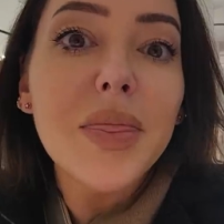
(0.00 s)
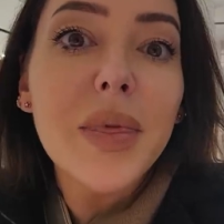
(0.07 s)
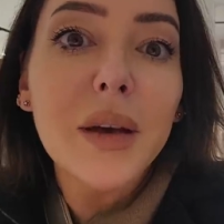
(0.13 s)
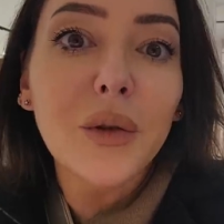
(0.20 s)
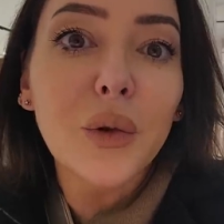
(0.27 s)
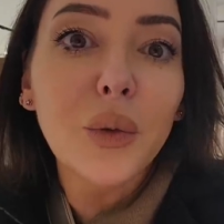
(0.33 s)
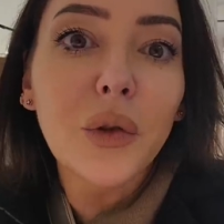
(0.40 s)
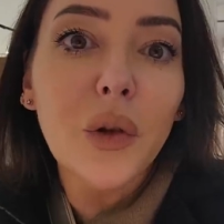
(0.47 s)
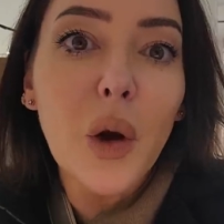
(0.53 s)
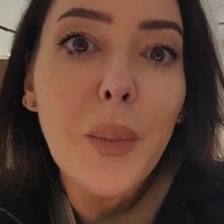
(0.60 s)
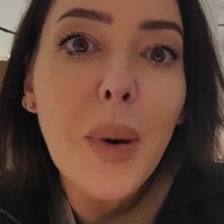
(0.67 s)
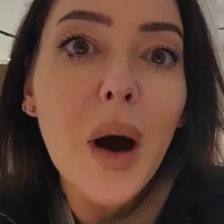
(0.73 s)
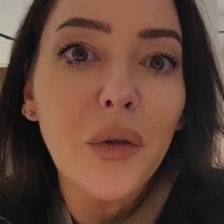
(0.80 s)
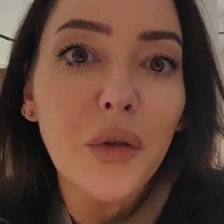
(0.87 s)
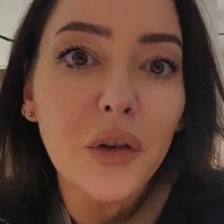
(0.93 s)
There's also a
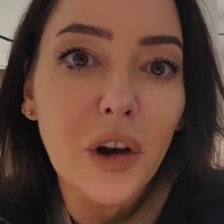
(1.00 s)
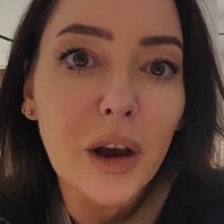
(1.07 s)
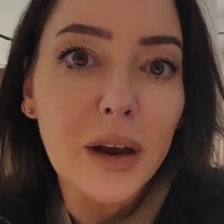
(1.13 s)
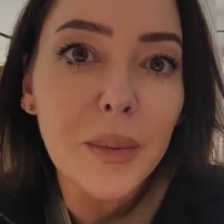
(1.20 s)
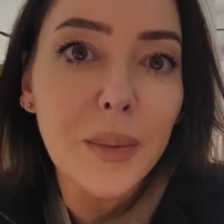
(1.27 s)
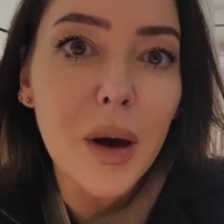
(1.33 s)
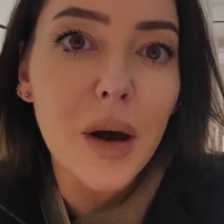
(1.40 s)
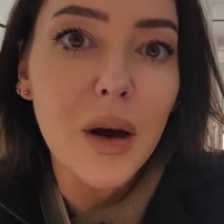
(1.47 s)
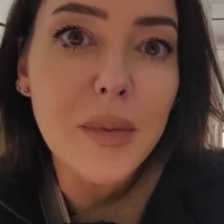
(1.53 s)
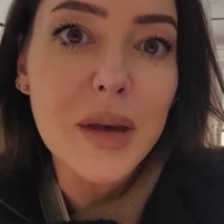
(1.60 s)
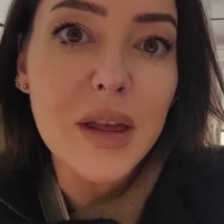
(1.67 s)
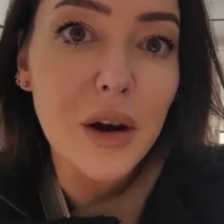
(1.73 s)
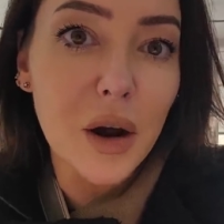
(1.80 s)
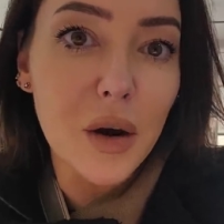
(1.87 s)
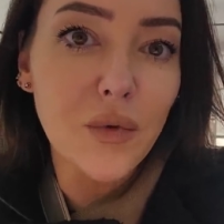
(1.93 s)
puffer jacket behind me
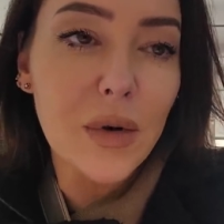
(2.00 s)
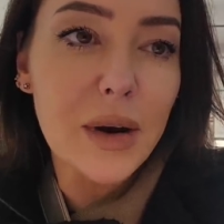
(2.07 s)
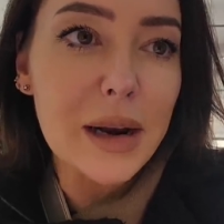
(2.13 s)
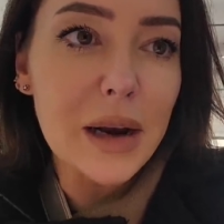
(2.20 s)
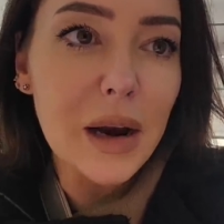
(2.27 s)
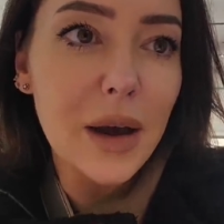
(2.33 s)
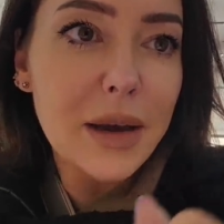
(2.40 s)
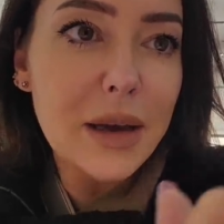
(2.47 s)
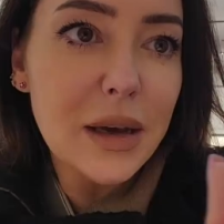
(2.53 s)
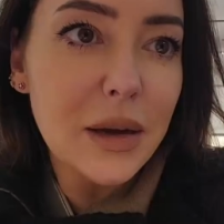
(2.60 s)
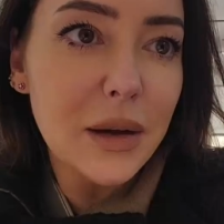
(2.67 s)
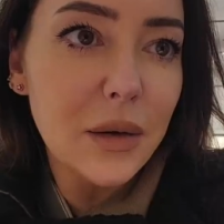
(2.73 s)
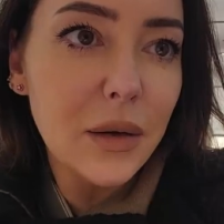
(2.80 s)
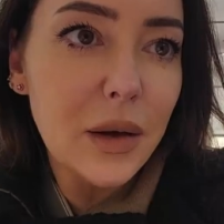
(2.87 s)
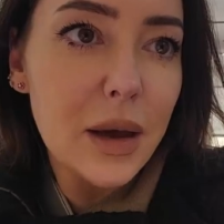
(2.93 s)
that I really like.